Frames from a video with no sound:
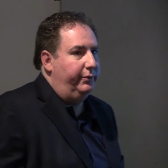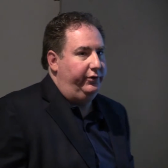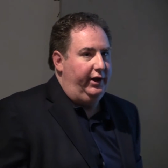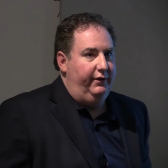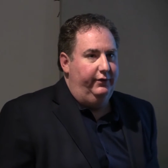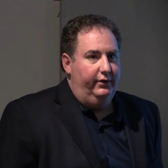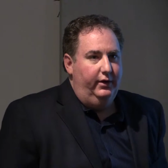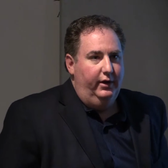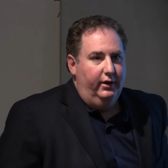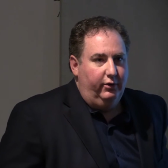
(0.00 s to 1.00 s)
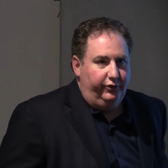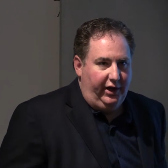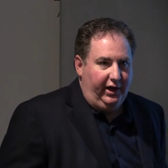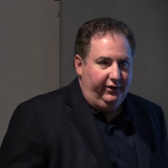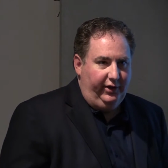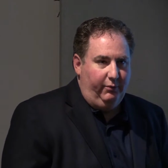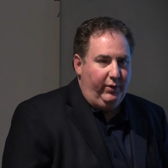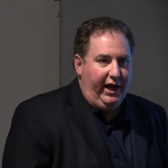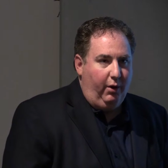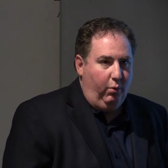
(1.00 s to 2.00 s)
up Steve because he said,
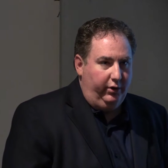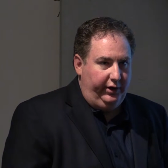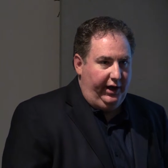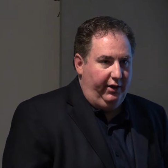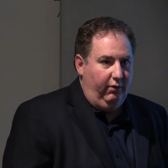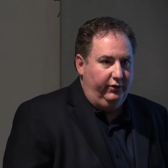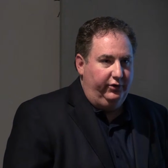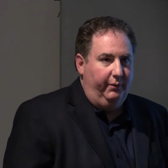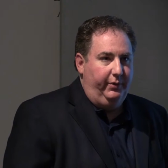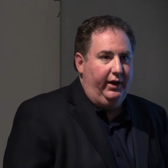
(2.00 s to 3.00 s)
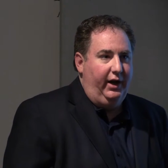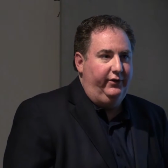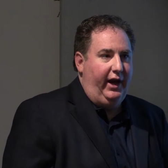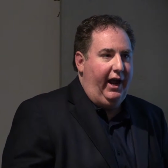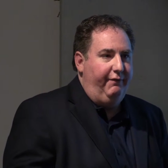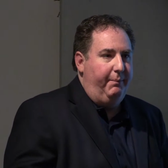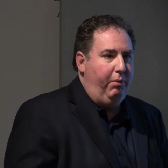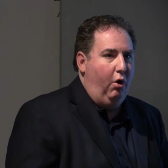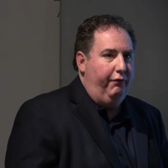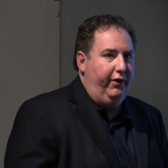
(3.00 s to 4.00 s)
we got to work together on something. And I said, I have the
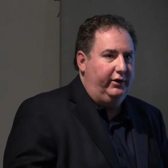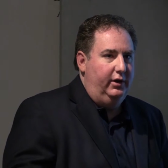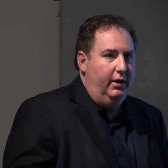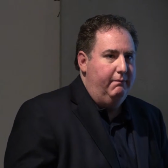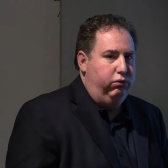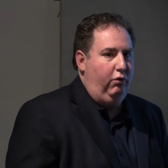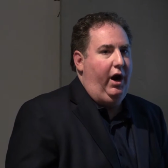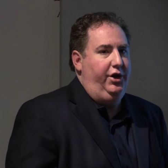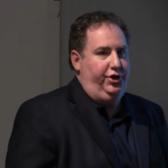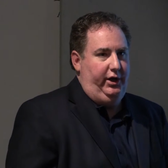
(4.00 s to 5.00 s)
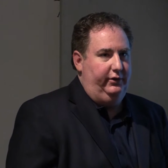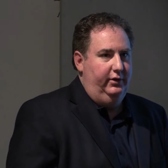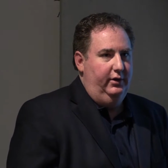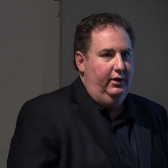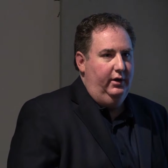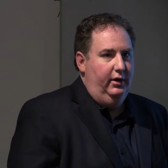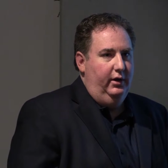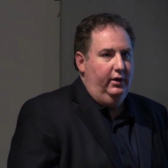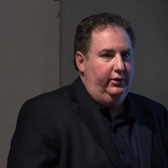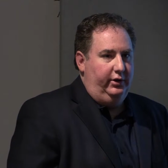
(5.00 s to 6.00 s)
perfect project
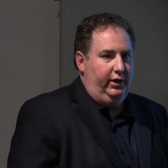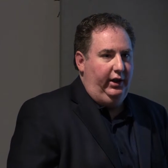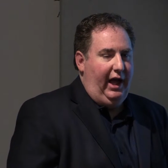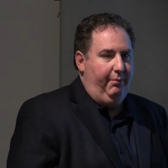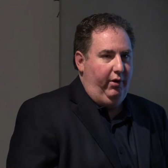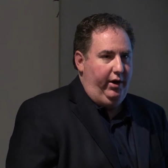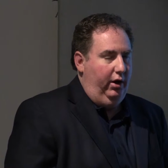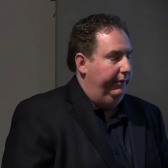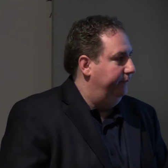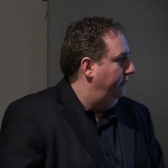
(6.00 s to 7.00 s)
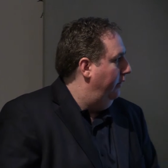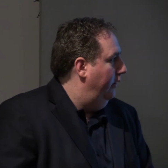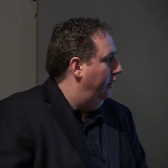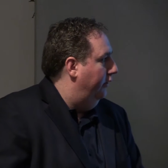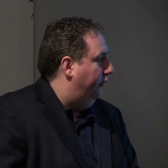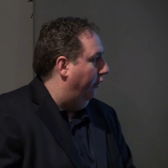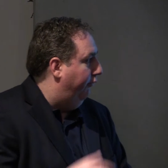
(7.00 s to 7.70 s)
to collaborate on. So